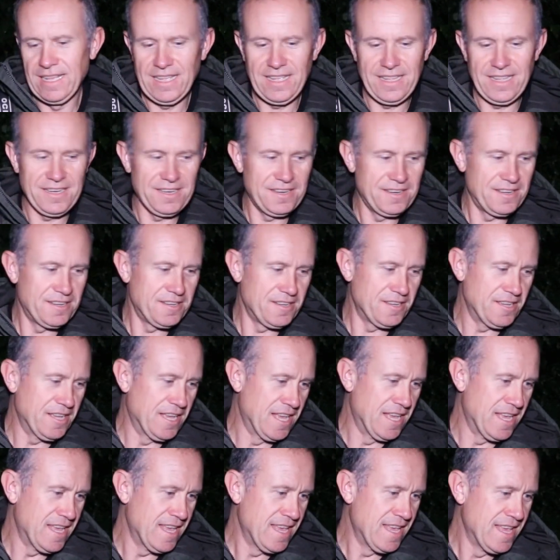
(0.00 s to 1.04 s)
And
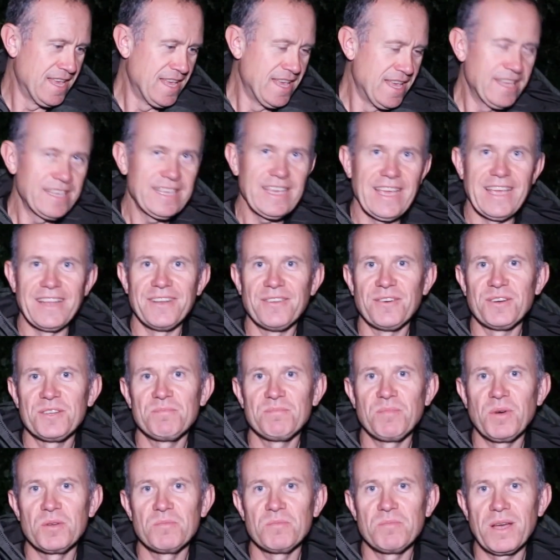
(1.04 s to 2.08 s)
yeah, nice
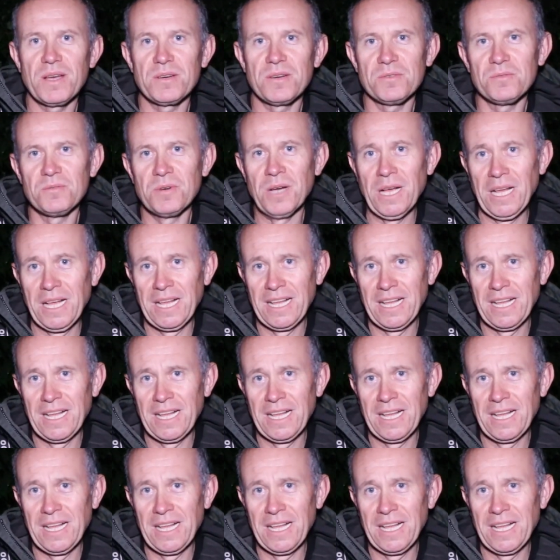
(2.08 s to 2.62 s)
boat battle.